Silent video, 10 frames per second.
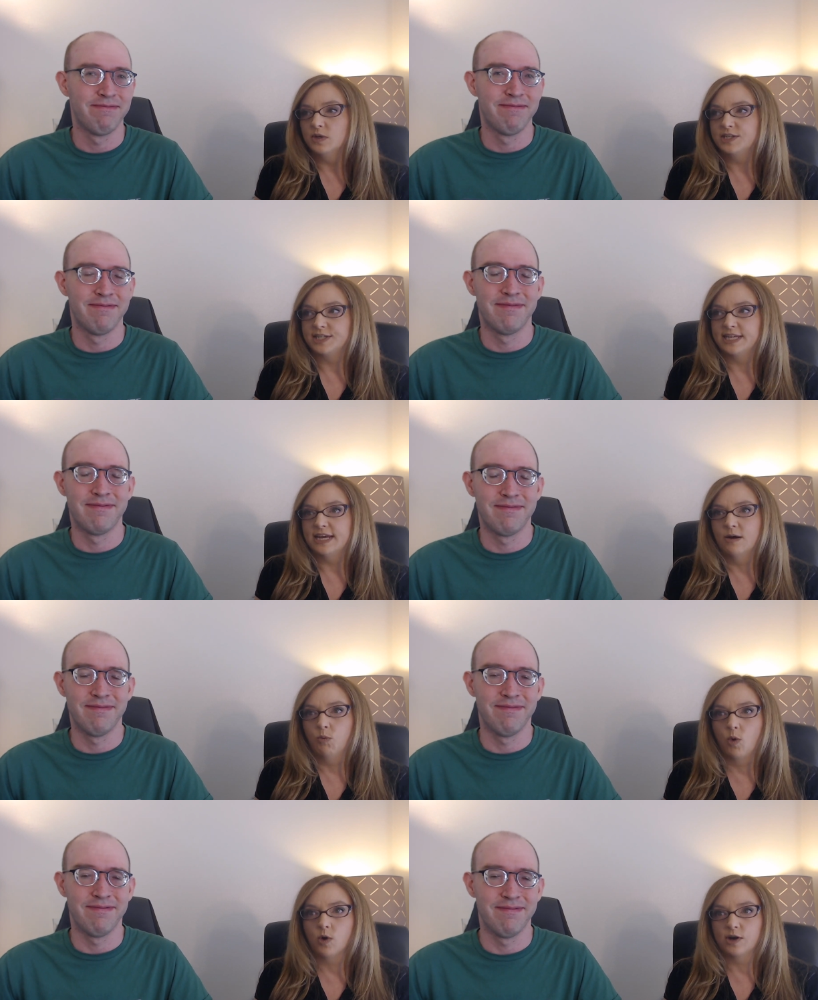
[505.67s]
Speaker 1: to see a
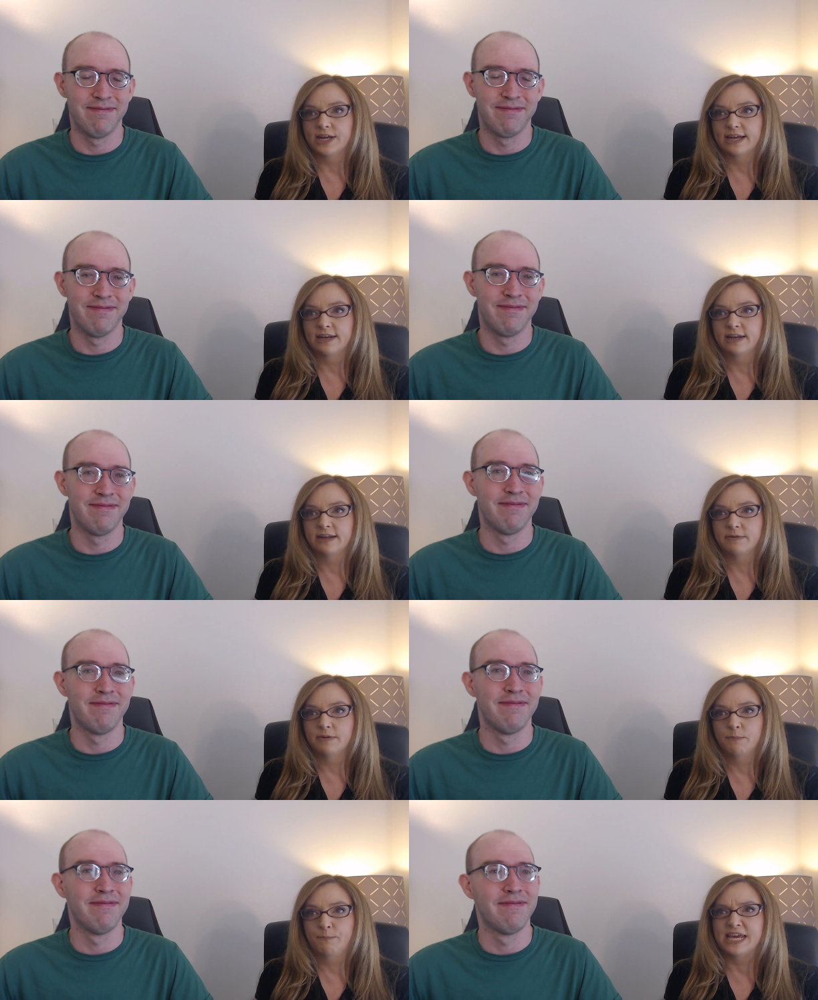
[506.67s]
warden
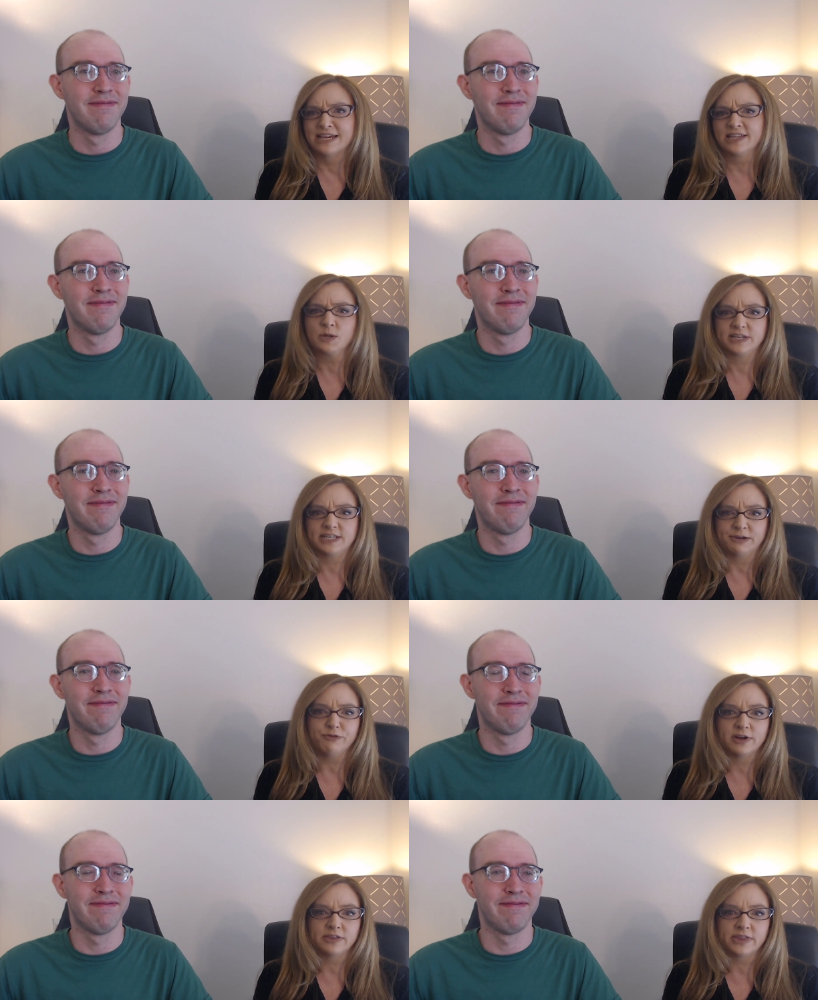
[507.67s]
be a little bit
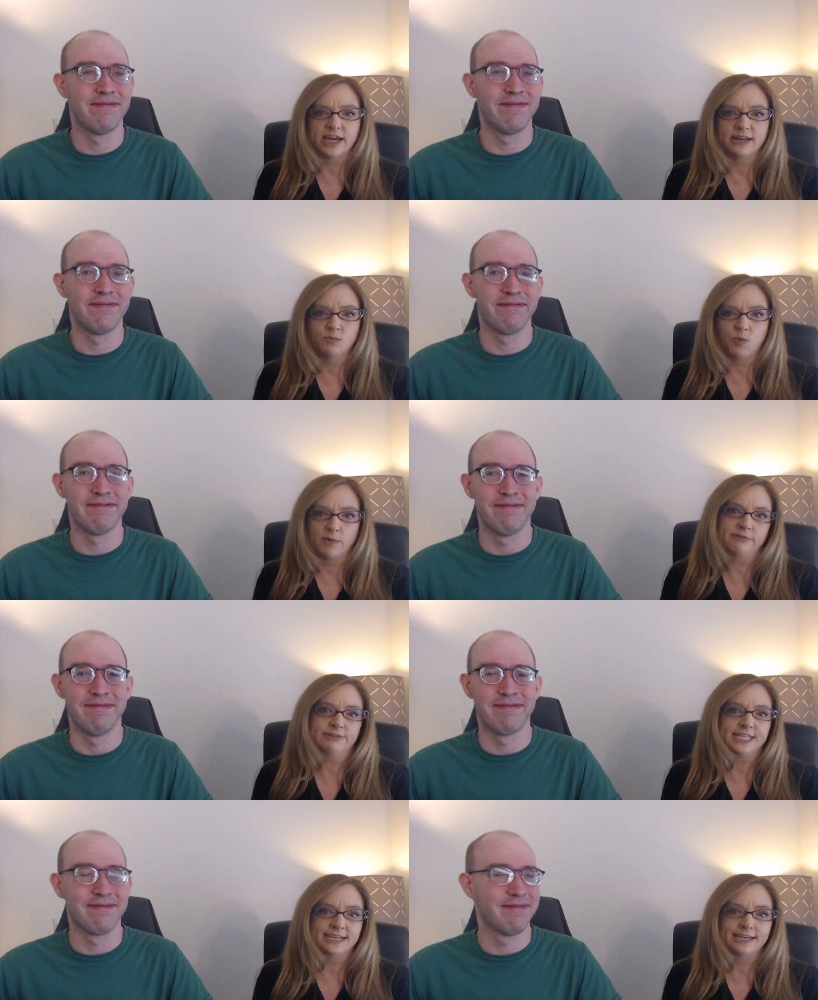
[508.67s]
different than what we've
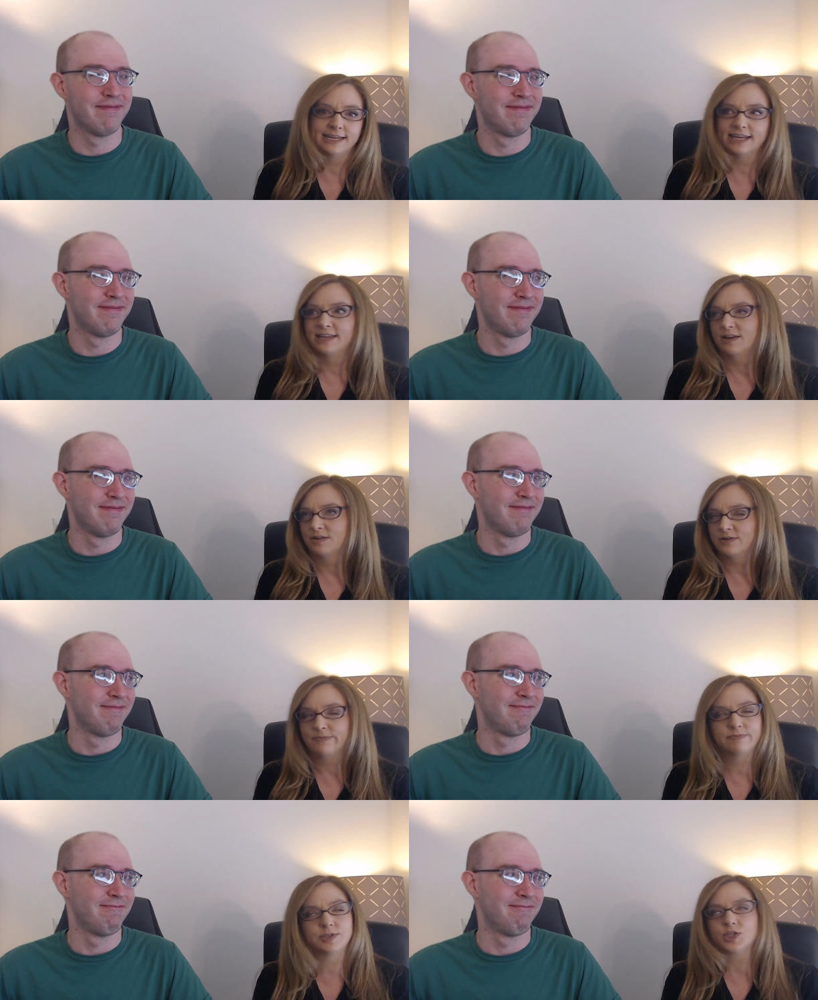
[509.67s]
seen in
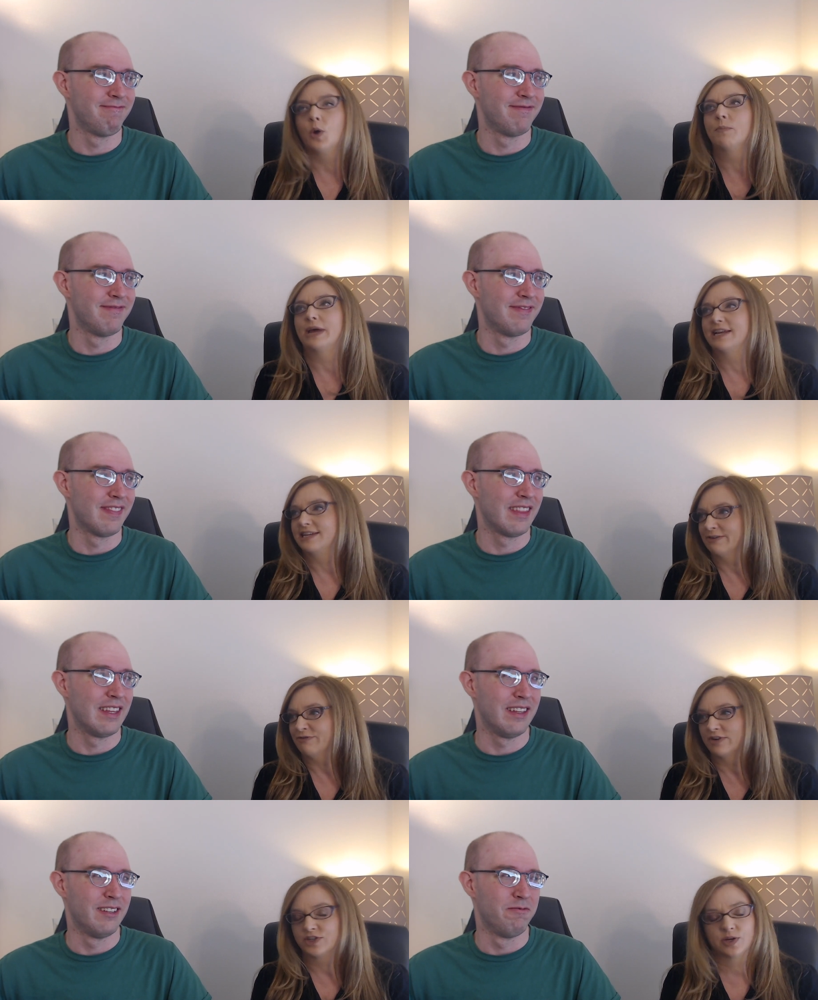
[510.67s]
so many
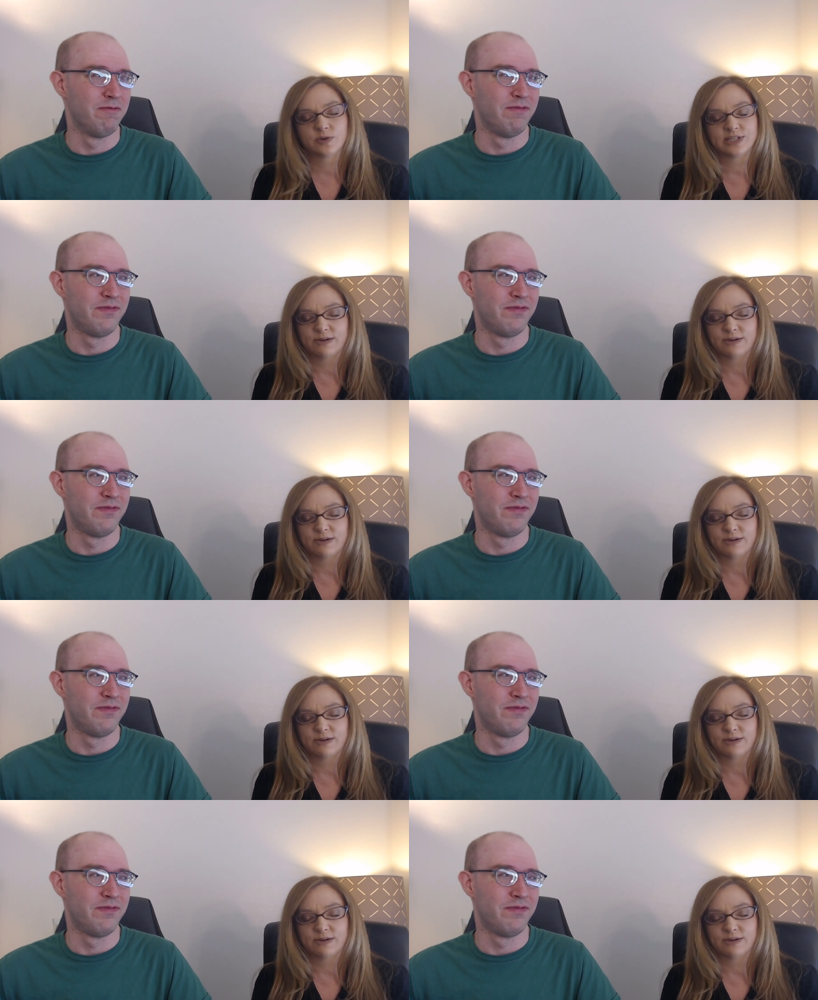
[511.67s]
different shows that